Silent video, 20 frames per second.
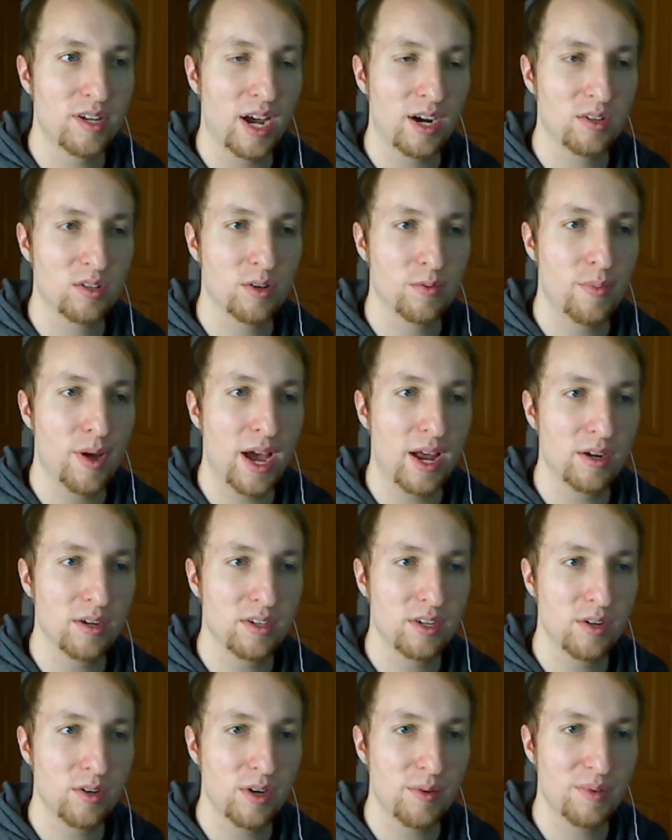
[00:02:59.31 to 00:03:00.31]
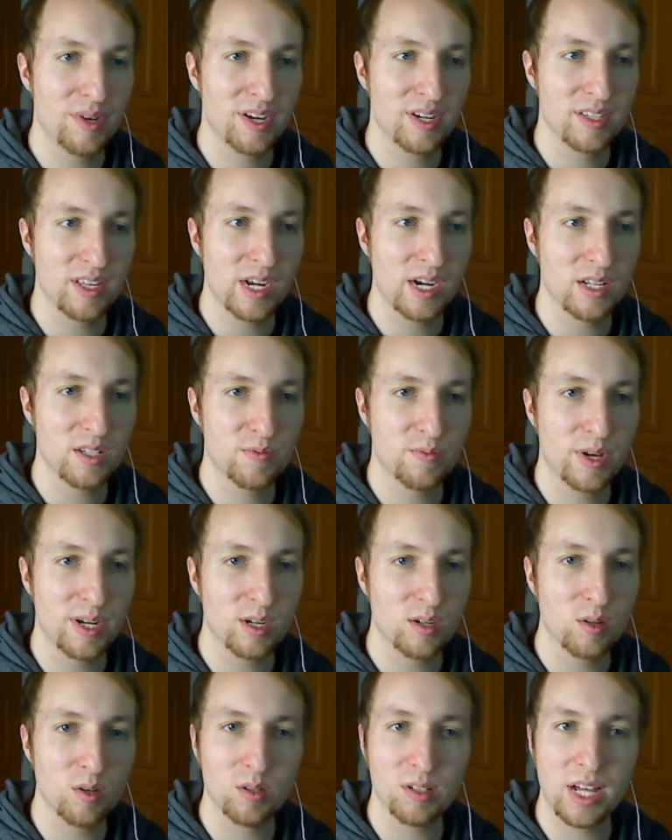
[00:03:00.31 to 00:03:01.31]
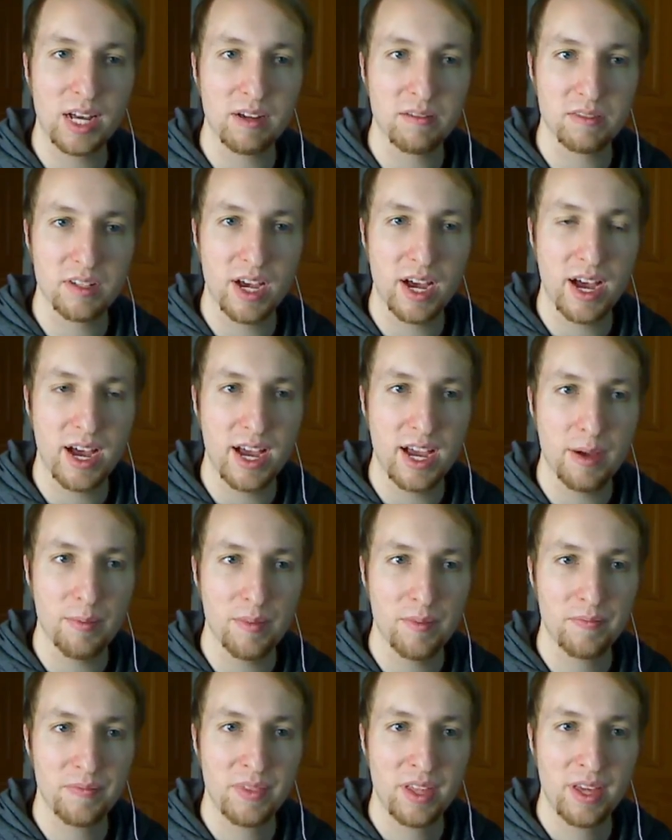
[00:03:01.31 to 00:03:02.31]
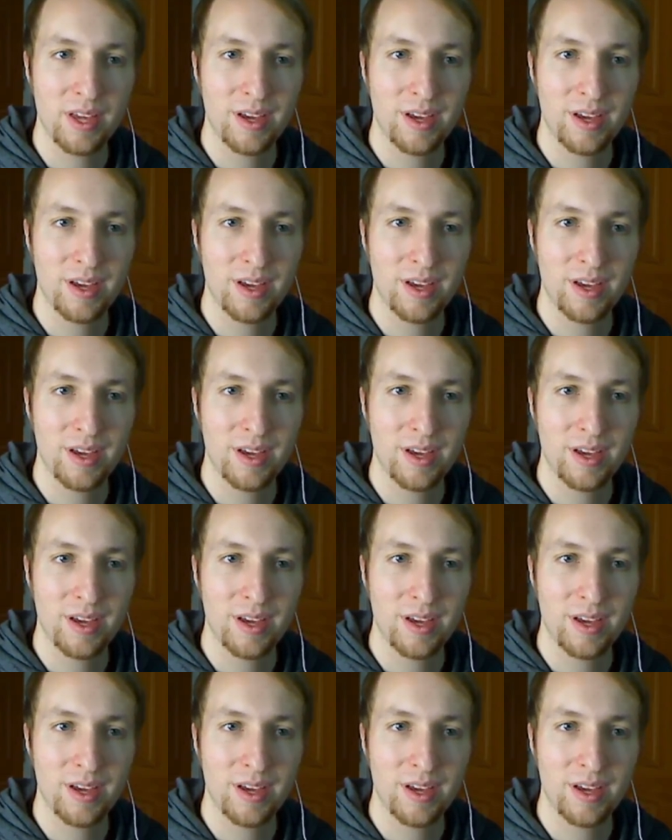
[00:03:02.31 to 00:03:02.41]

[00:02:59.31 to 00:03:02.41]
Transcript: textured pattern to it because they didn't spend a whole lot of time